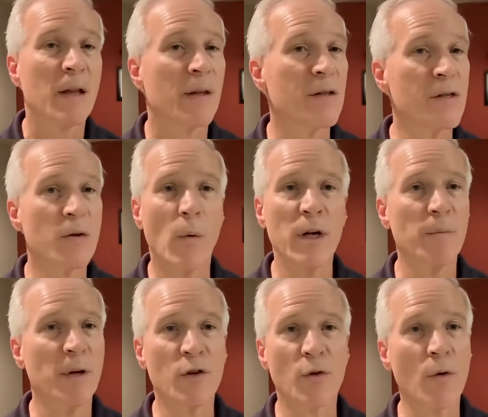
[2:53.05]
This is going to
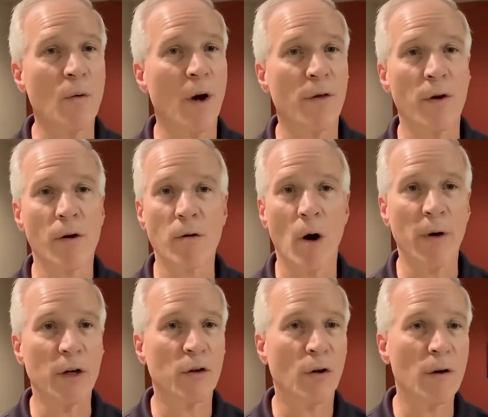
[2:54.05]
be true whether you're
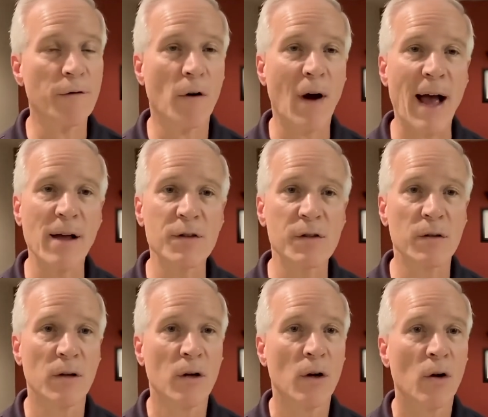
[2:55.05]
growing turf grass,
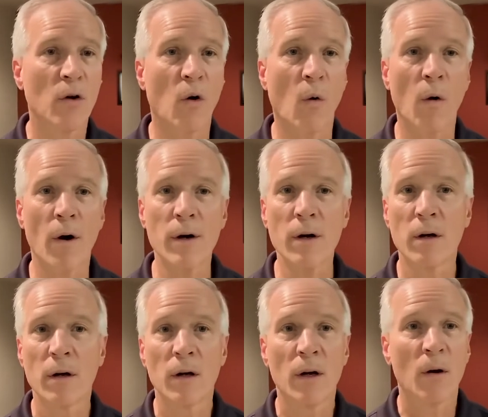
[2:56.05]
corn,
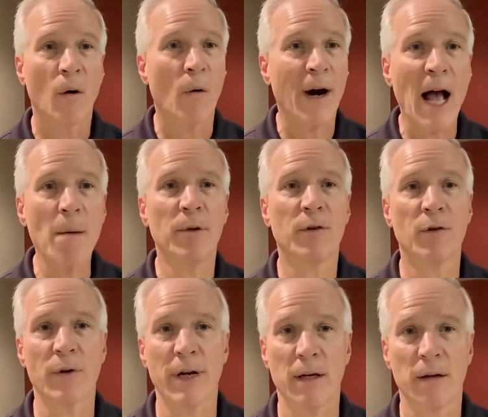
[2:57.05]
or an apple
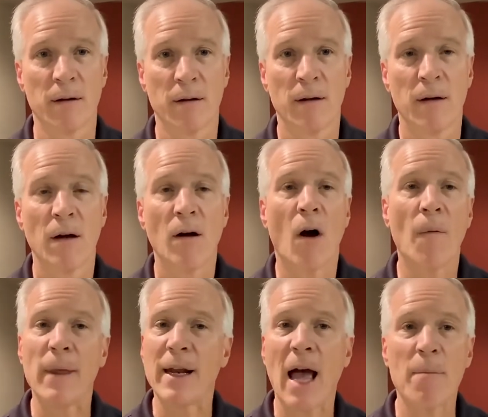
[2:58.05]
tree.
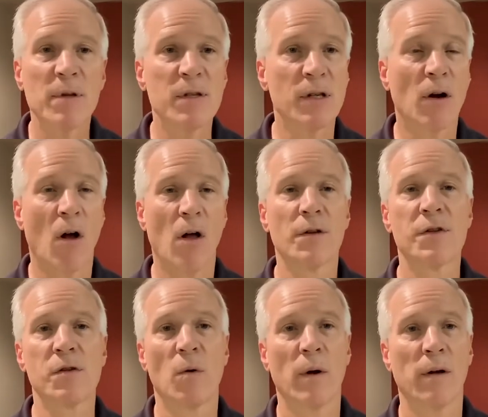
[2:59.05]
It happens in all
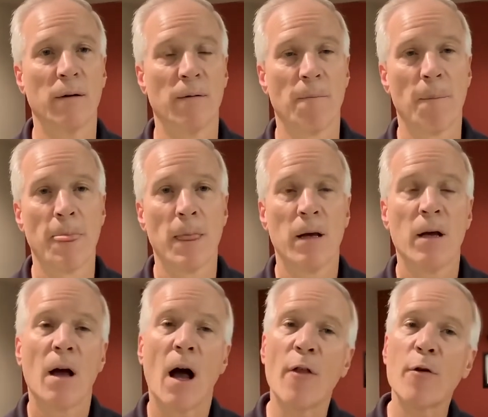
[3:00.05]
soil.
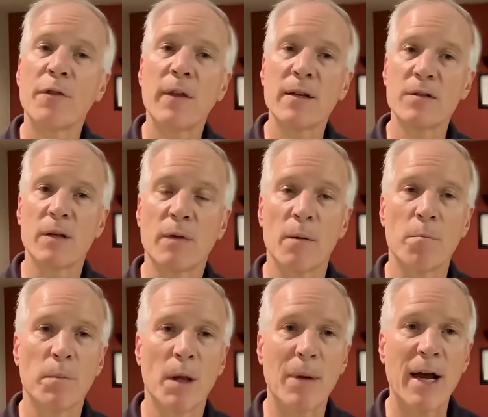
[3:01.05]
Other things
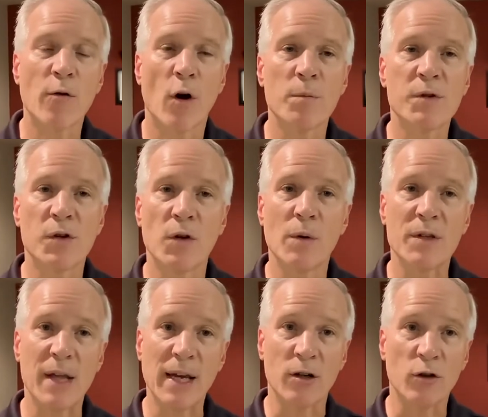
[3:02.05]
the microbes do is
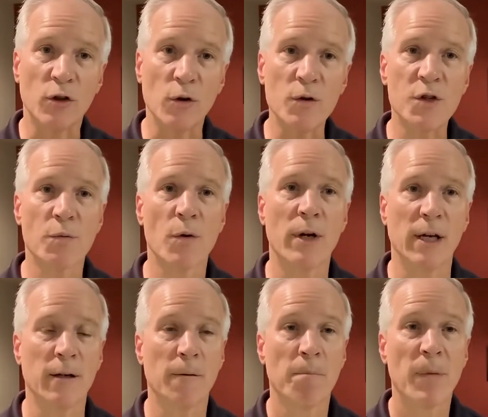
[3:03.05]
they induce
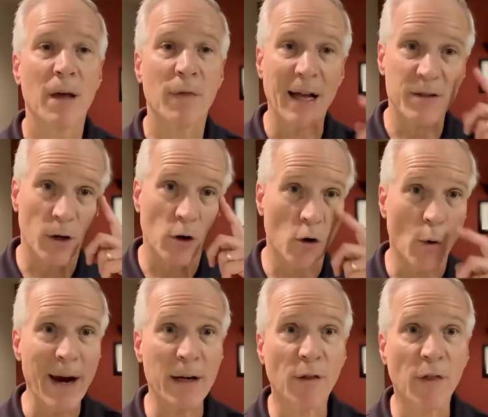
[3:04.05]
rooting. That's a
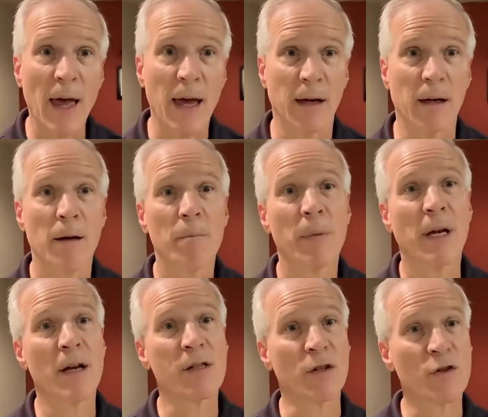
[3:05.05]
great thing
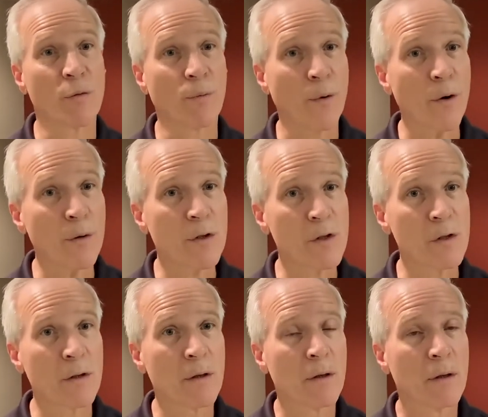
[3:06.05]
because it's
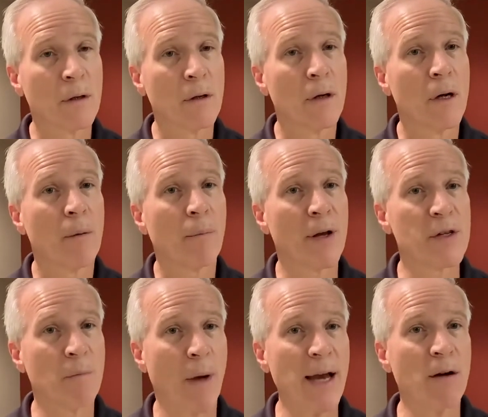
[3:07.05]
roots
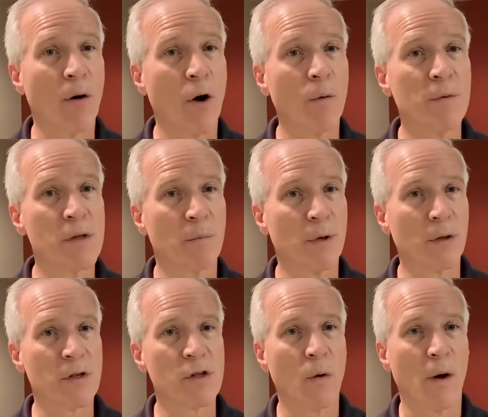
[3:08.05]
plus microbes that
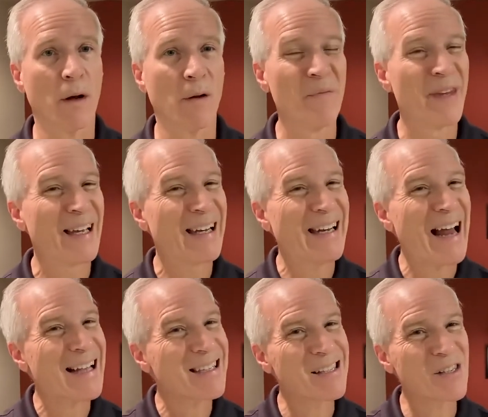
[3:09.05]
build soil.
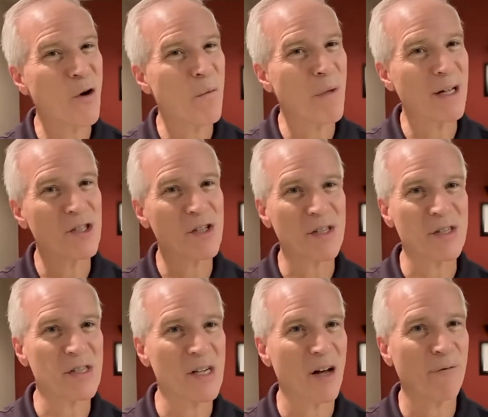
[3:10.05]
Not so much the
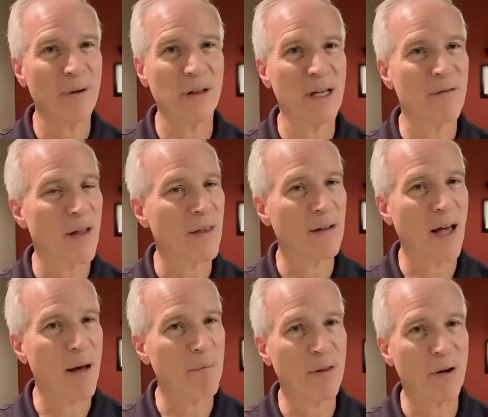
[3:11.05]
stuff we leave on the
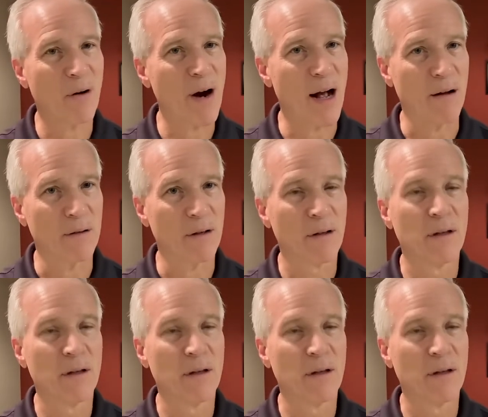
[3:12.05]
top of the ground.